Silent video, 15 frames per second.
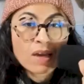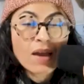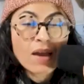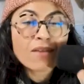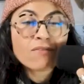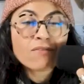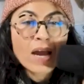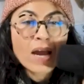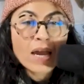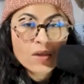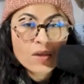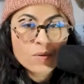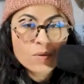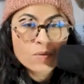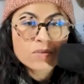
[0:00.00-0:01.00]
I invite
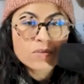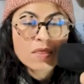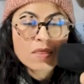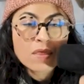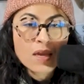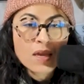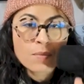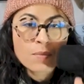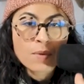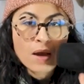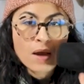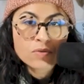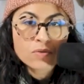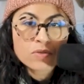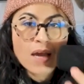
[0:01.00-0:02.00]
you to think
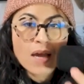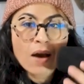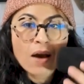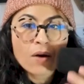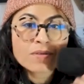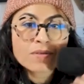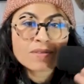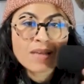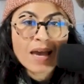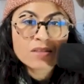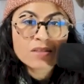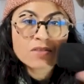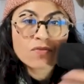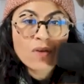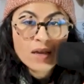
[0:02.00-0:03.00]
about how
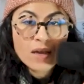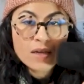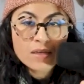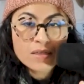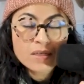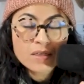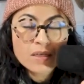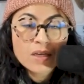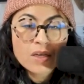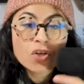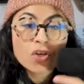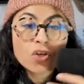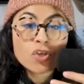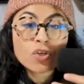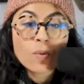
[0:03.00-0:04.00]
satisfied
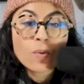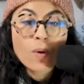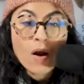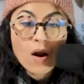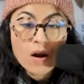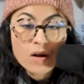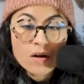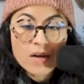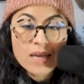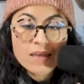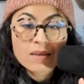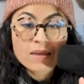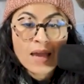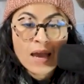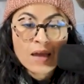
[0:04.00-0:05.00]
you are in the
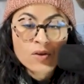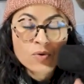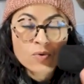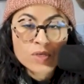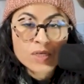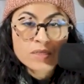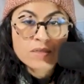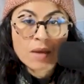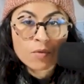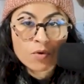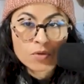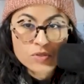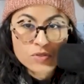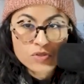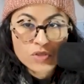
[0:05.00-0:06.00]
categories I'm going
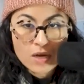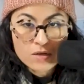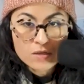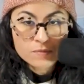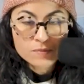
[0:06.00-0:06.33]
to share.